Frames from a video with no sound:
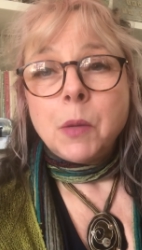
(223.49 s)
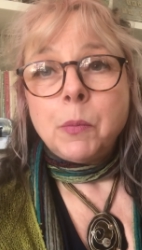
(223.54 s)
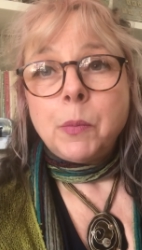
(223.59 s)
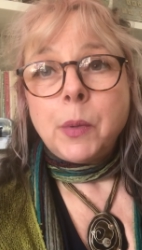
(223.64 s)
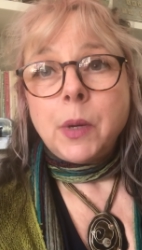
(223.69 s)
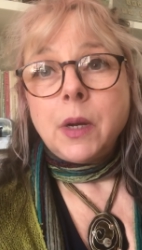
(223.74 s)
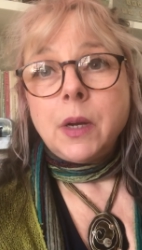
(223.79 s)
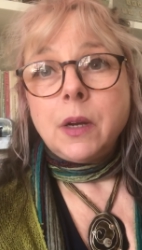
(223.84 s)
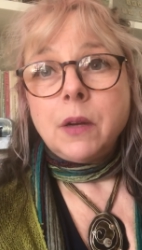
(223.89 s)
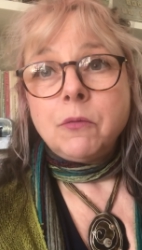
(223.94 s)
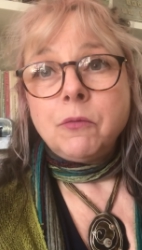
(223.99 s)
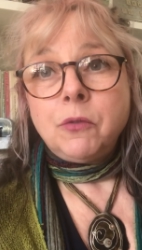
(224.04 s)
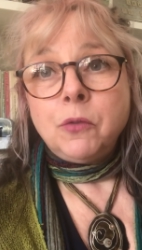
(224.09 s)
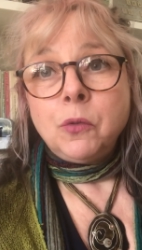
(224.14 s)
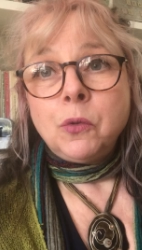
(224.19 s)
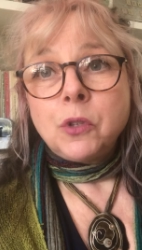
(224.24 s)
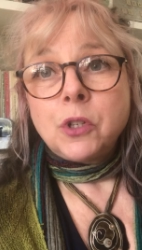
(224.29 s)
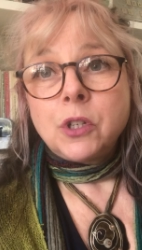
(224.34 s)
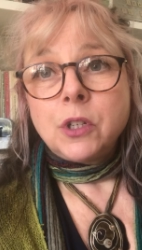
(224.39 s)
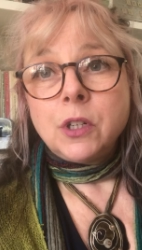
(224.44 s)
But
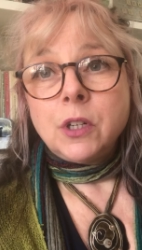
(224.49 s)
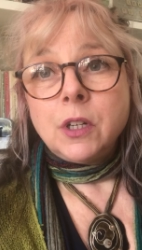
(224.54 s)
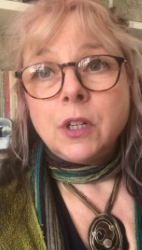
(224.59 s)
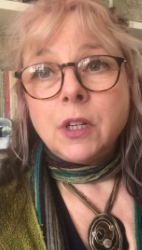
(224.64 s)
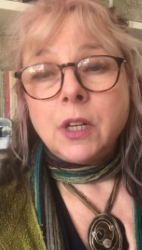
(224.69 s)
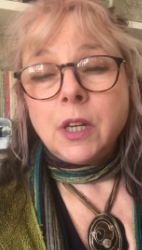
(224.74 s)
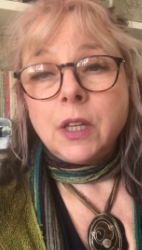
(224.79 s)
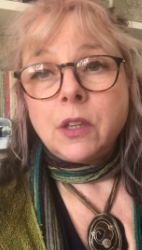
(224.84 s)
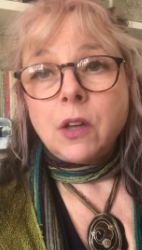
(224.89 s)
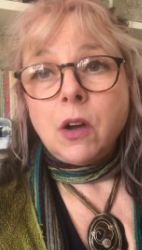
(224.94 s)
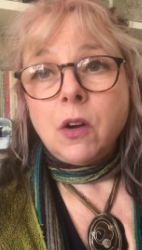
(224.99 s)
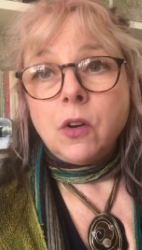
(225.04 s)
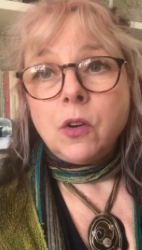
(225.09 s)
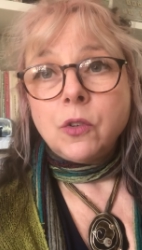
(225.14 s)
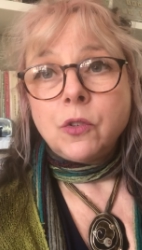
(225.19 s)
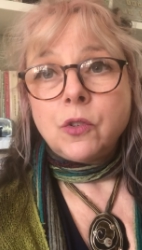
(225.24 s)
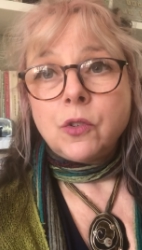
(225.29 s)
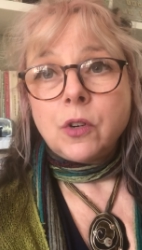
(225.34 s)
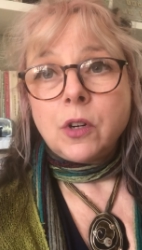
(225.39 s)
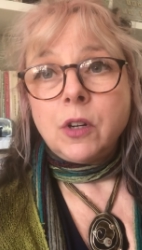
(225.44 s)
unfortunately, the
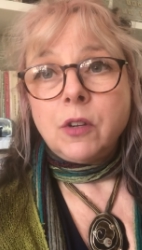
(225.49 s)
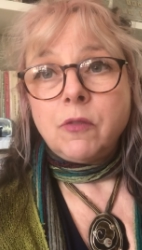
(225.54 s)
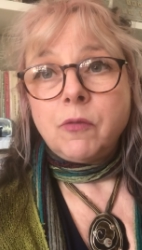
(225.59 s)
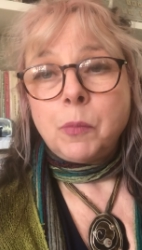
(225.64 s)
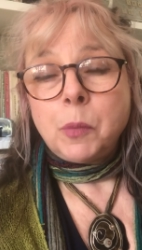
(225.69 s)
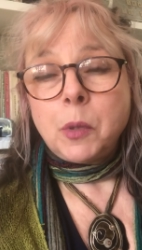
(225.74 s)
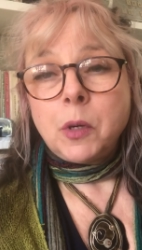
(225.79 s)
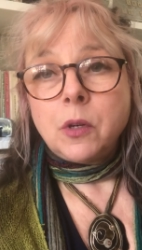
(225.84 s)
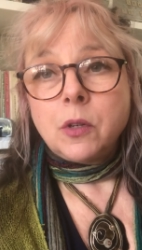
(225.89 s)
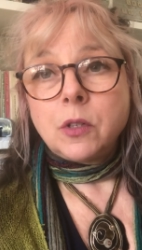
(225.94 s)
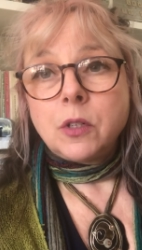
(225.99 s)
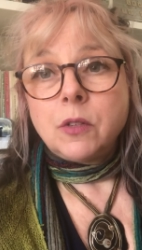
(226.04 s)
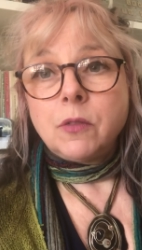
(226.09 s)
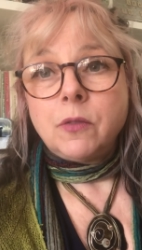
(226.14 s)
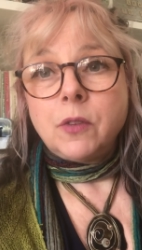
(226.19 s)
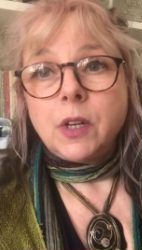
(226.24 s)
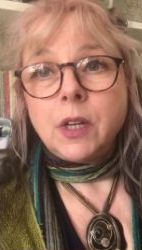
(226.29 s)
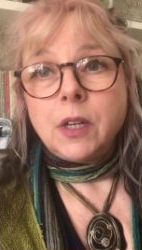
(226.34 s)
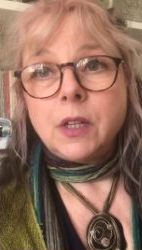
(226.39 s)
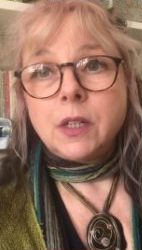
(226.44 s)
hard drive part
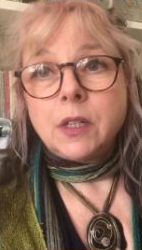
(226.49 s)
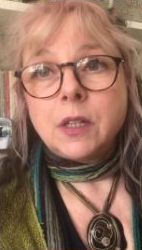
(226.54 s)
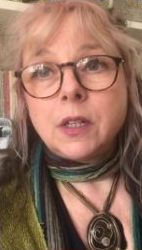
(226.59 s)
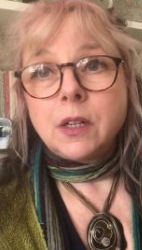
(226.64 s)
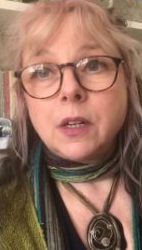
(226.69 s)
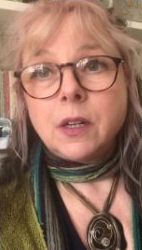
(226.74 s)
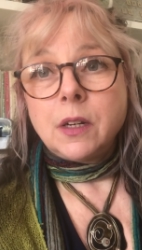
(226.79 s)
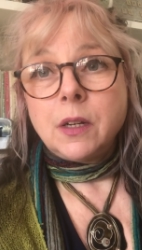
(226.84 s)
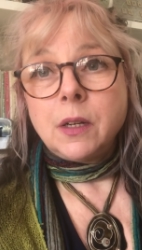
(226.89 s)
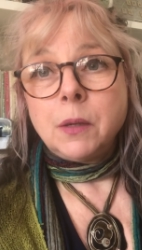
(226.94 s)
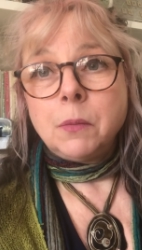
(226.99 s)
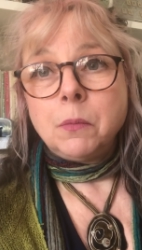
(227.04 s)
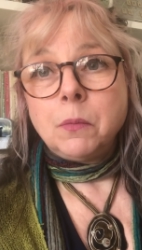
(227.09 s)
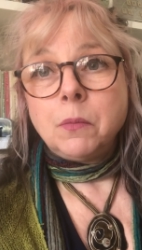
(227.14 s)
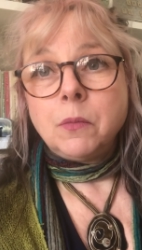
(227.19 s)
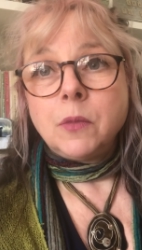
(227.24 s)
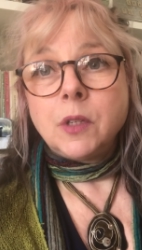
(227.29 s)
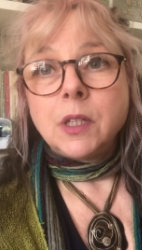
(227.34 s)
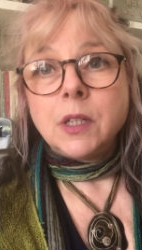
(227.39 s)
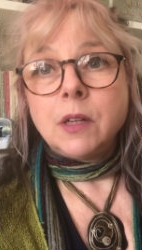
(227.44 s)
of it um,
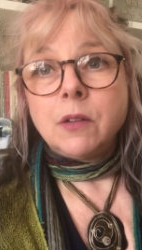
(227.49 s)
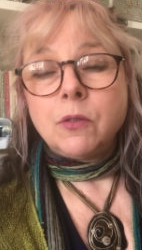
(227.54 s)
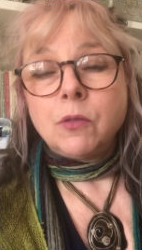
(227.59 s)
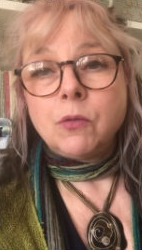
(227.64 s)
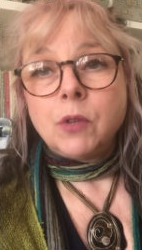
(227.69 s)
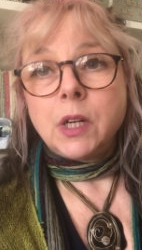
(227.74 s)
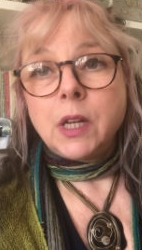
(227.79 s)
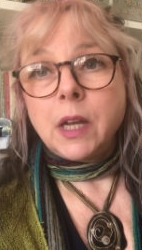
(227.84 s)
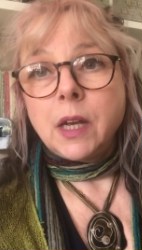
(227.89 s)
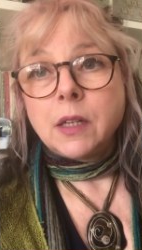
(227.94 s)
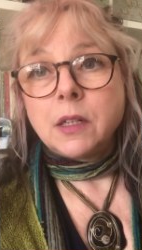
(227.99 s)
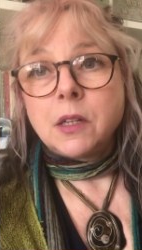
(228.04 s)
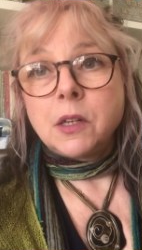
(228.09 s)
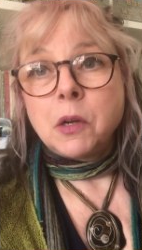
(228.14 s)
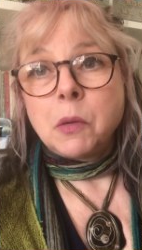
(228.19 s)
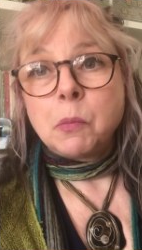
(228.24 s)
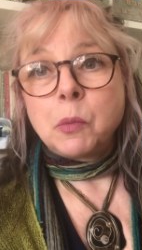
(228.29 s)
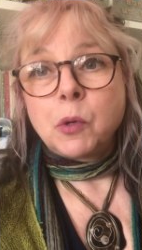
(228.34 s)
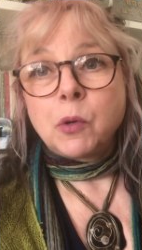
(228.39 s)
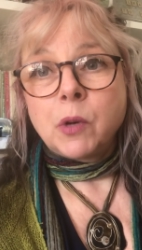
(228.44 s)
has never really had an
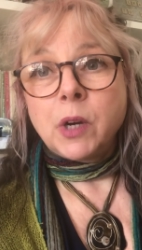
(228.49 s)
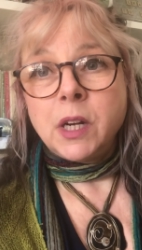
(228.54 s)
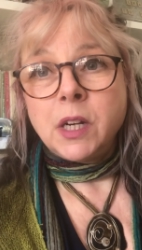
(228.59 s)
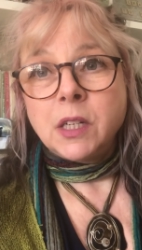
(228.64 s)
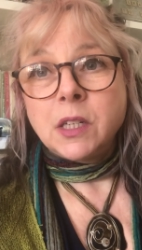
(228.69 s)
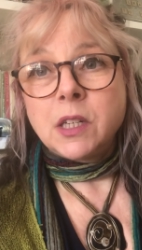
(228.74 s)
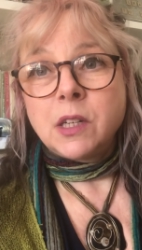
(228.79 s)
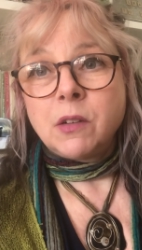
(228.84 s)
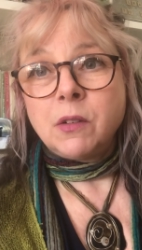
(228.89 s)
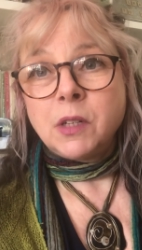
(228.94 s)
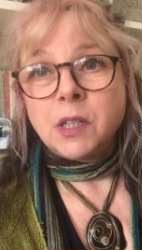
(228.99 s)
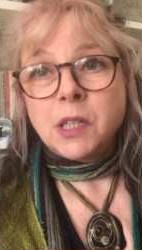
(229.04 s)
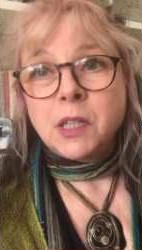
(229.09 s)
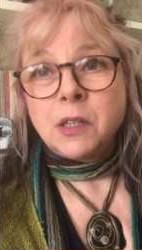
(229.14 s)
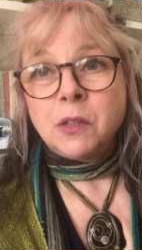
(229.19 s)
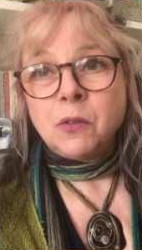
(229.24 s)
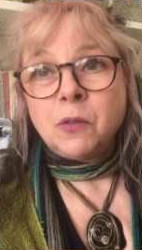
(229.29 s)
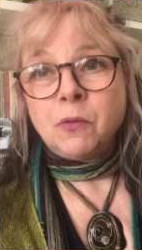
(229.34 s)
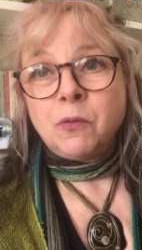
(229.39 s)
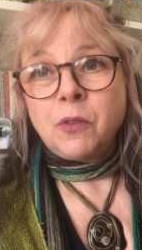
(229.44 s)
upgrade, so it's
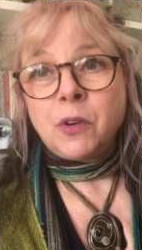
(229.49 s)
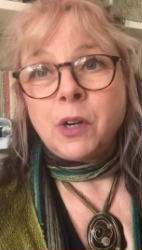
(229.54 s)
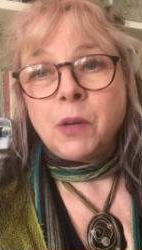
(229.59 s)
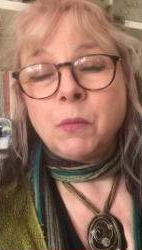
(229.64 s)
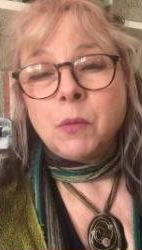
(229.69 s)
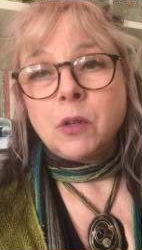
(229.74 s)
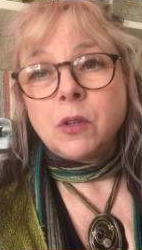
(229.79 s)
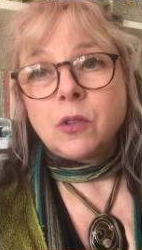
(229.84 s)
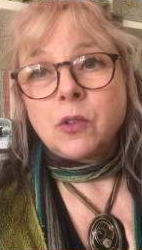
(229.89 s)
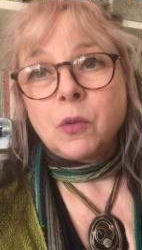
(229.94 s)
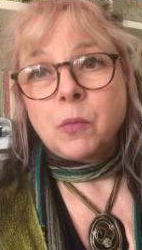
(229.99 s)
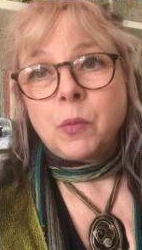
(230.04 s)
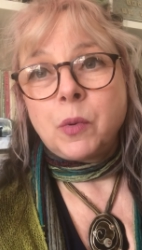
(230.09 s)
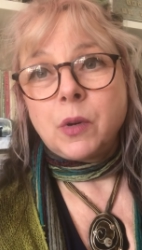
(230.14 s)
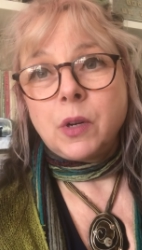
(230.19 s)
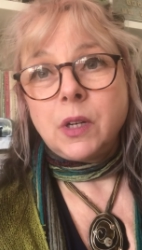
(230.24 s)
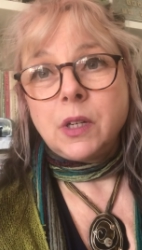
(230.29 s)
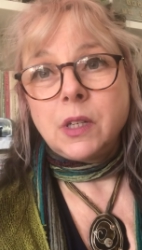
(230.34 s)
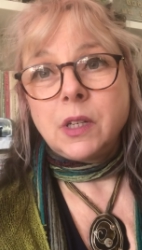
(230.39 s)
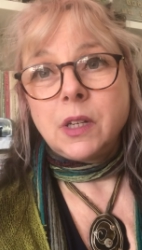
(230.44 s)
still very much
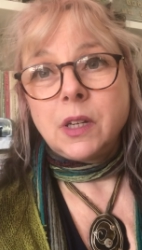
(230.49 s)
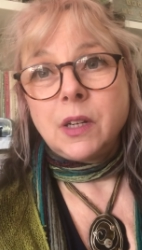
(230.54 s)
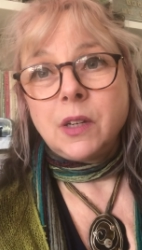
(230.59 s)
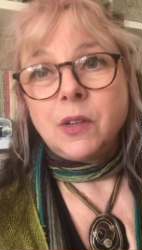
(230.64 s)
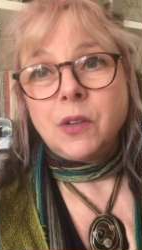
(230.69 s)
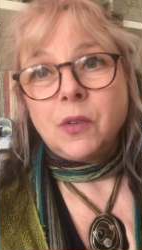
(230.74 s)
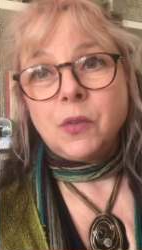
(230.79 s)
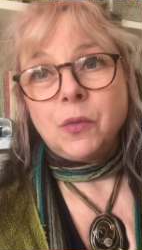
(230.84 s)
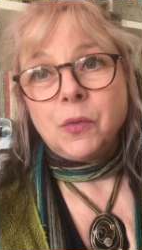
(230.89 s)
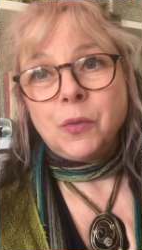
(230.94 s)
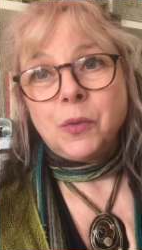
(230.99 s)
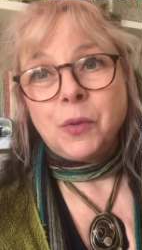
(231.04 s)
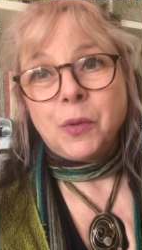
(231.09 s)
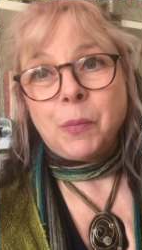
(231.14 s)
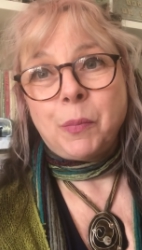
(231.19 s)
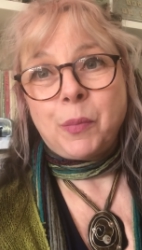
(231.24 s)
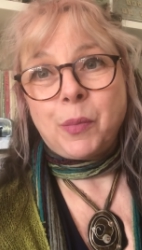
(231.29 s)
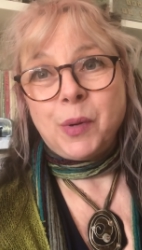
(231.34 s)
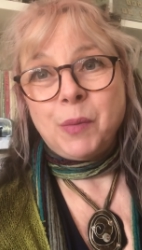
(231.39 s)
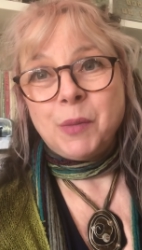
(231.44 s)
operating on
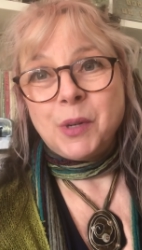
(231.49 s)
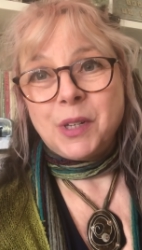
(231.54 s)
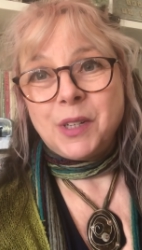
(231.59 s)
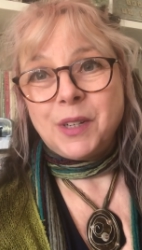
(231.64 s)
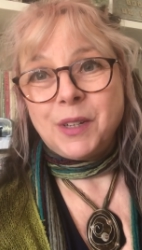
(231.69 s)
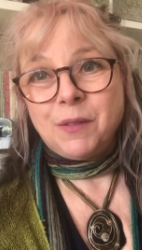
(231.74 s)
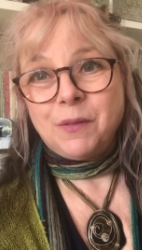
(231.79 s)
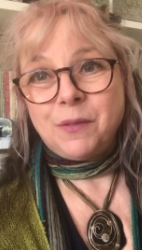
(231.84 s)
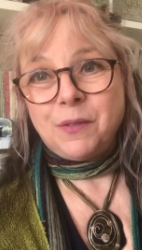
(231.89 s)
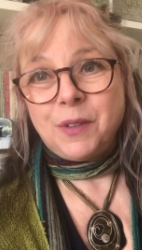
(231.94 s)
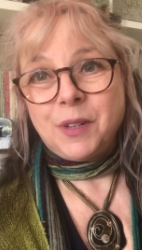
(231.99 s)
the primitive